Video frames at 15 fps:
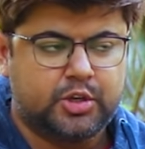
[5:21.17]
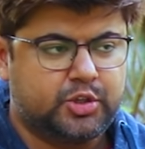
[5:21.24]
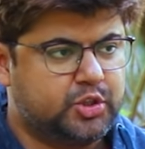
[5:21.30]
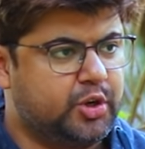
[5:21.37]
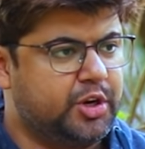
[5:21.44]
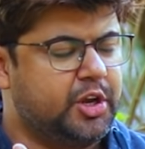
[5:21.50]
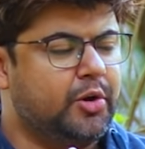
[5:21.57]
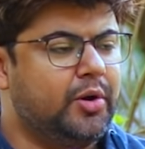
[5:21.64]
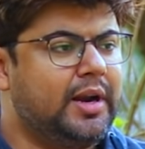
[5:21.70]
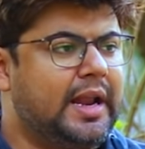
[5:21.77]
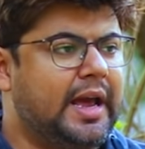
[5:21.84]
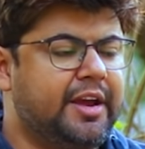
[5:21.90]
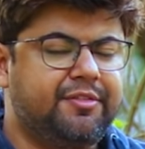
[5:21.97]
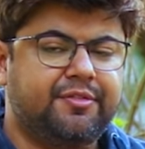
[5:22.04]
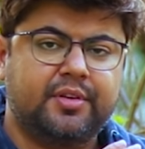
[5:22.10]
So in your
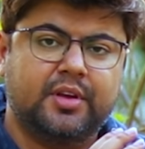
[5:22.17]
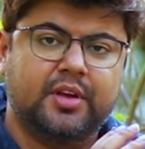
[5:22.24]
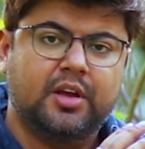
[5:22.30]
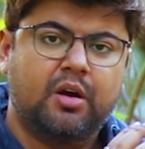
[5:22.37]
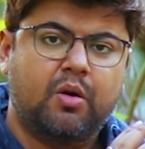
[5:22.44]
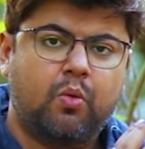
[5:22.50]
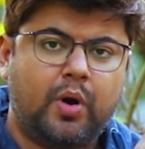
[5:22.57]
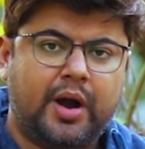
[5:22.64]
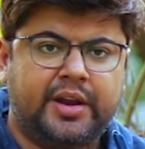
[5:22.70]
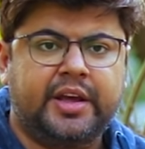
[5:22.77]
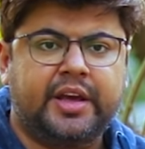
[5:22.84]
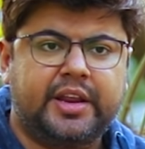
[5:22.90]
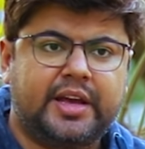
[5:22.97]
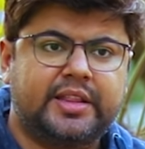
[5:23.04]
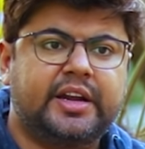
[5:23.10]
life, one
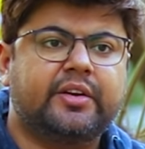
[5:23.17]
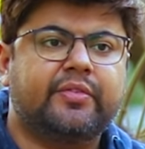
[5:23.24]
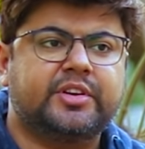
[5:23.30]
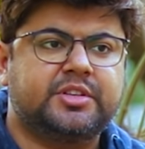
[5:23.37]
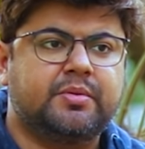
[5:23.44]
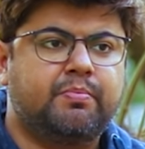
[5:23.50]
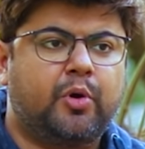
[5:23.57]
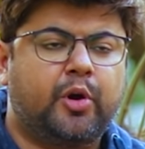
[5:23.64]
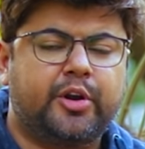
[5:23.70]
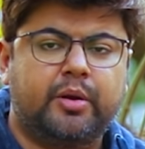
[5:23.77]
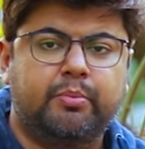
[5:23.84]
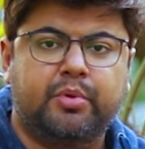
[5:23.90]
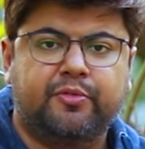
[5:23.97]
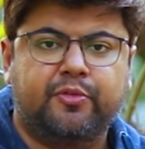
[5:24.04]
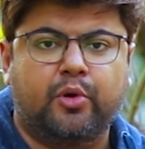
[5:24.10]
area that was
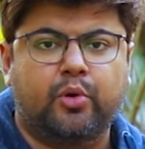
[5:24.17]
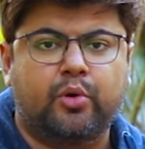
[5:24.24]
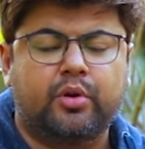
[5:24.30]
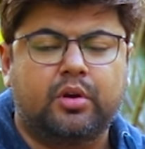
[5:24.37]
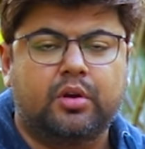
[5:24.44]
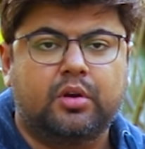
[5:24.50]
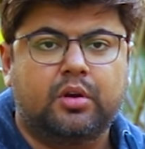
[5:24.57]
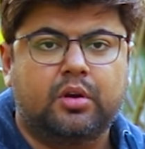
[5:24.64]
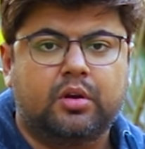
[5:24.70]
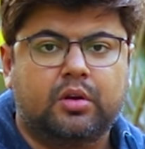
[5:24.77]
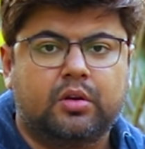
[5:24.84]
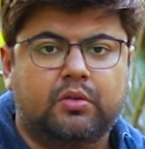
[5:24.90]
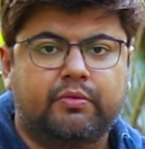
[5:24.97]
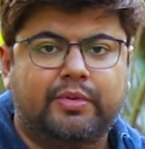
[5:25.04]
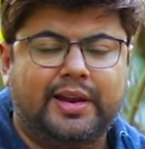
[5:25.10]
important before
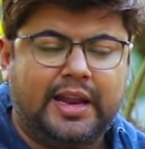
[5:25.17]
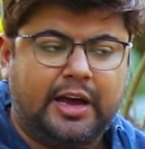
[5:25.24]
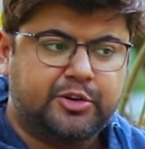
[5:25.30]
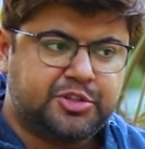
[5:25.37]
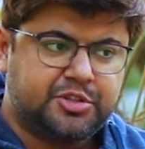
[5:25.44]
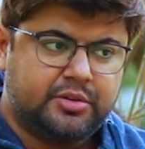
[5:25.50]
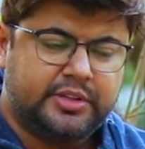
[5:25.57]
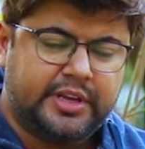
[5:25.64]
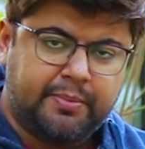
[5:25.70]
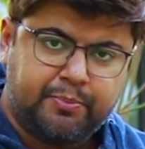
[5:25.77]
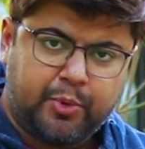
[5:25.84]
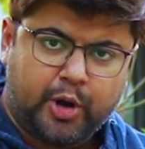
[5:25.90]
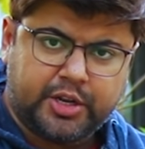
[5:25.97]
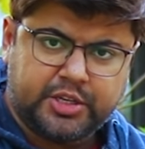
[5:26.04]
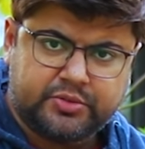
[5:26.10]
will now, the
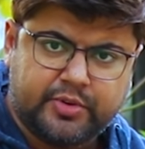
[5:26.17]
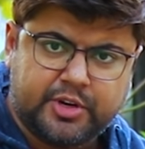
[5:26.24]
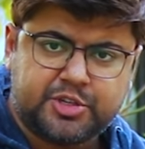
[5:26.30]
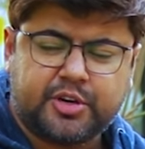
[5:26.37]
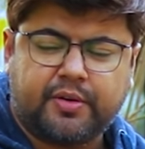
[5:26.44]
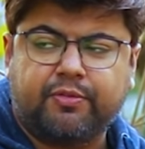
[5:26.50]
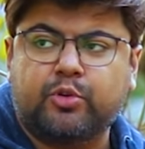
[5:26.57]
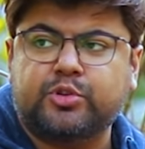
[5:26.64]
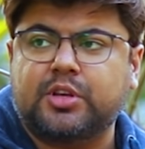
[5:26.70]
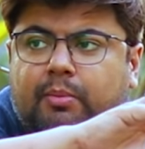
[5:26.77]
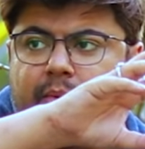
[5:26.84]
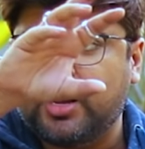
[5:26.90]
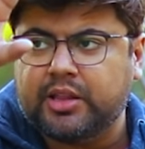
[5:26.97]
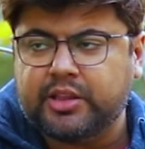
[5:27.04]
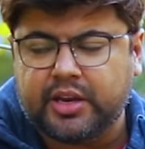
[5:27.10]
importance will shift to
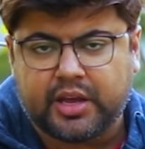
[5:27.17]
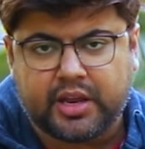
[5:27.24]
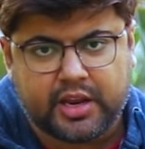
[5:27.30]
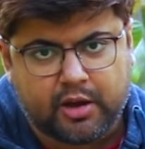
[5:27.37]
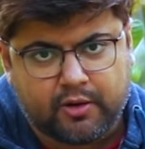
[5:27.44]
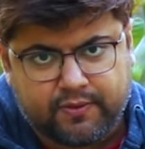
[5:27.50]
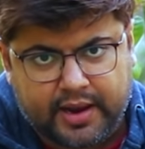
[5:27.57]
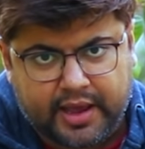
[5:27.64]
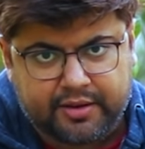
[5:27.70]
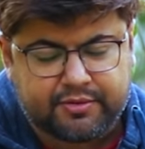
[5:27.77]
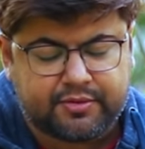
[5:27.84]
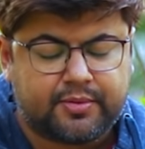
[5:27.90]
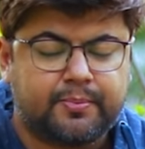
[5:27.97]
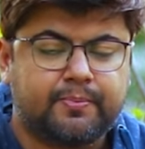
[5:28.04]
some other area of life.